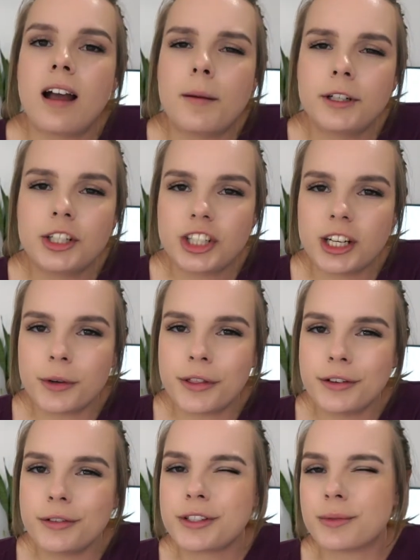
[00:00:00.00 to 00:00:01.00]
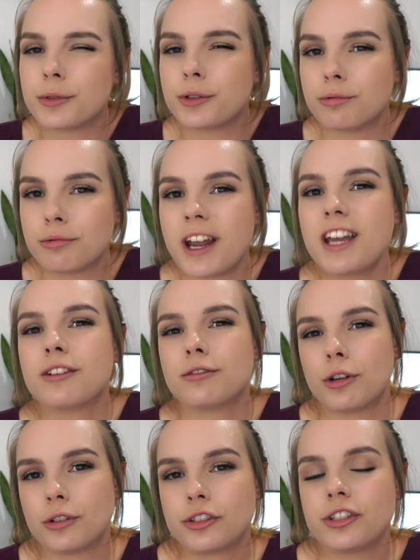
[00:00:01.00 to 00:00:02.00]
I'm gonna share with you some great
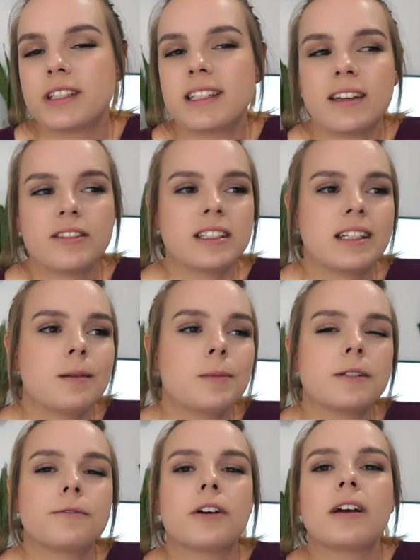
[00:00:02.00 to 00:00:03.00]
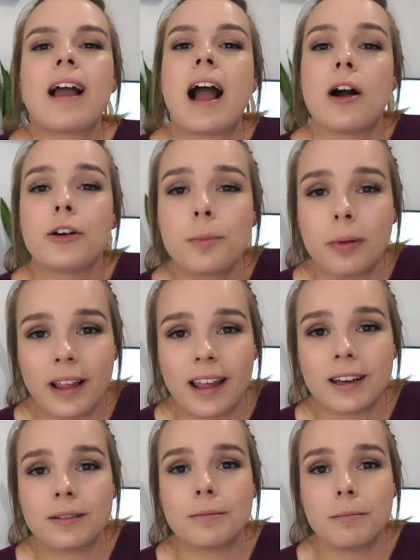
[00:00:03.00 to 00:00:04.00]
grocery saving tips for how to
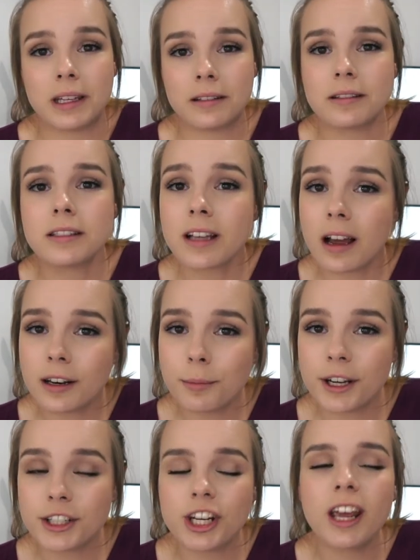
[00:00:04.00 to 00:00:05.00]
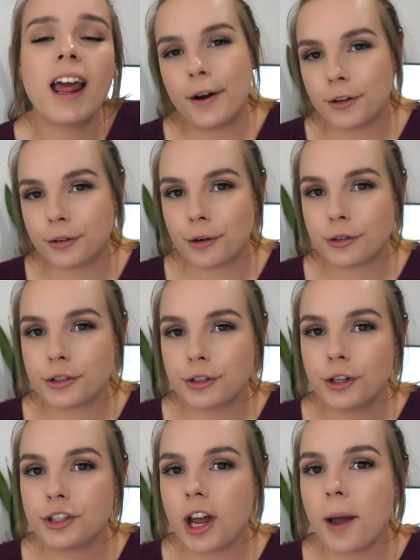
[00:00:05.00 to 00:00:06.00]
plan meals on a budget, how to
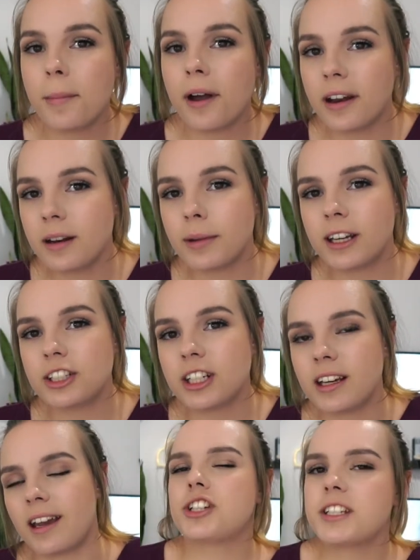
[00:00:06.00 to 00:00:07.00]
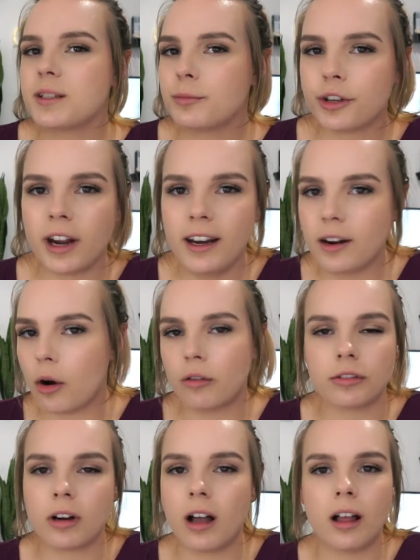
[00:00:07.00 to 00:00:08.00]
grocery shop on a budget, just some great
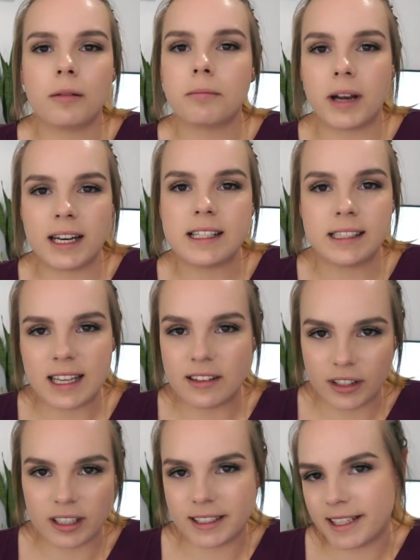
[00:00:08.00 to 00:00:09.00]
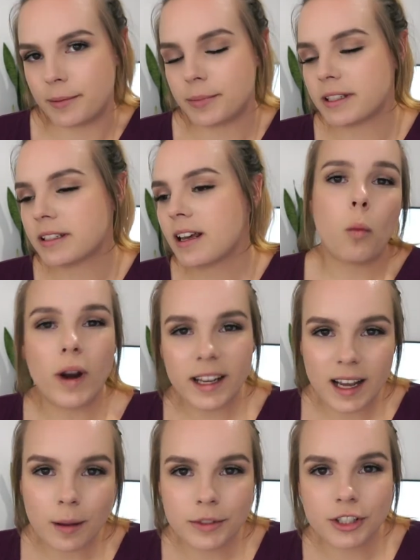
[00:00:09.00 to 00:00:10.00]
overall money saving tips. When
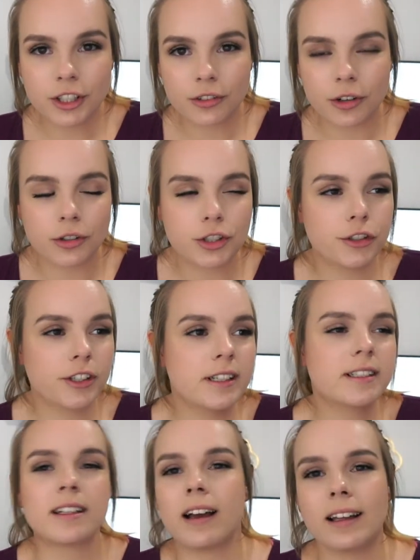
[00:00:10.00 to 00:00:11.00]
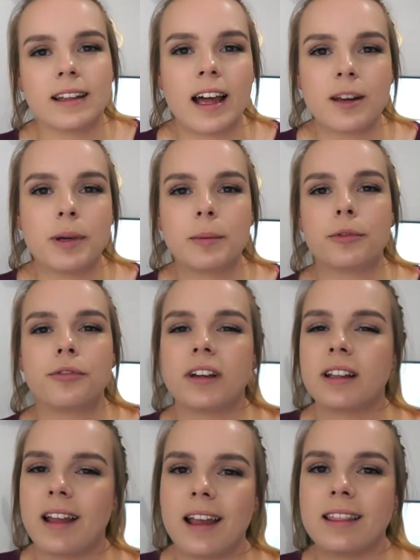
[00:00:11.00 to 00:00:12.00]
it comes to groceries, a lot of people
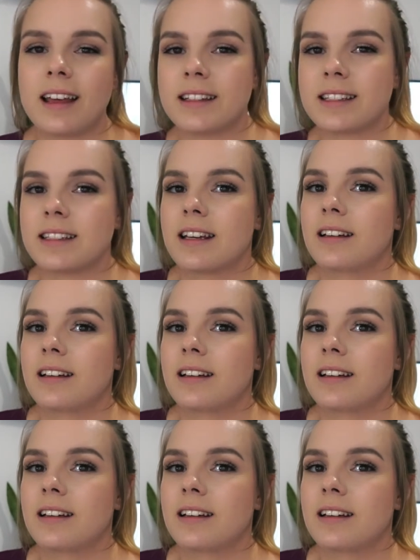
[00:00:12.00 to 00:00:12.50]
feel like that's